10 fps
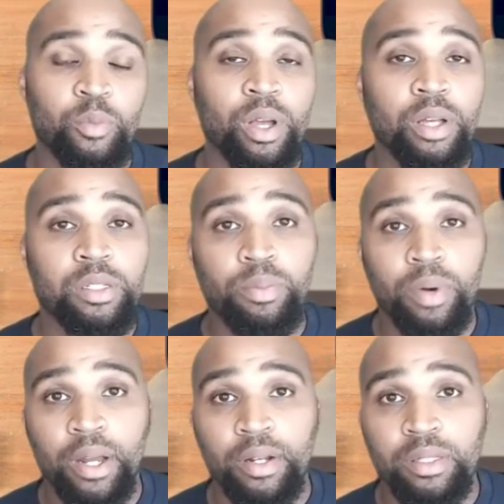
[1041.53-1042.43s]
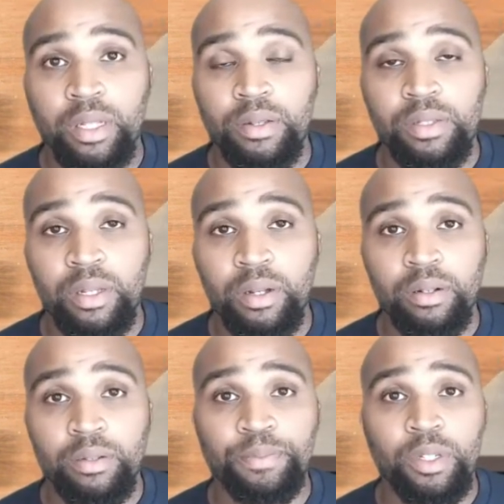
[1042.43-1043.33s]
We also pride ourselves
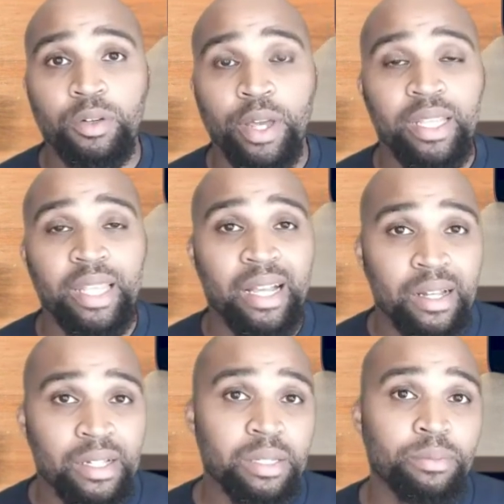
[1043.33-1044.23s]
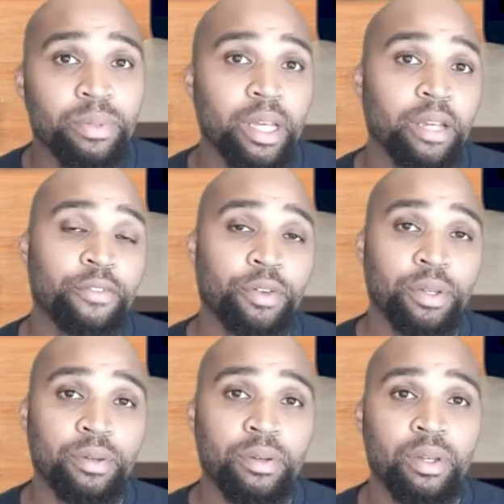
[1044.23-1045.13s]
on creating a custom plan for
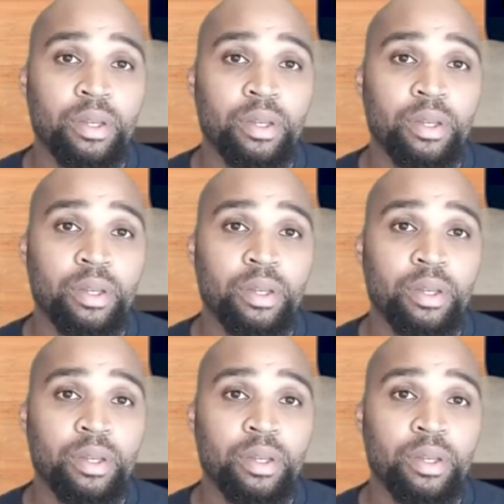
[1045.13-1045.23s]
you,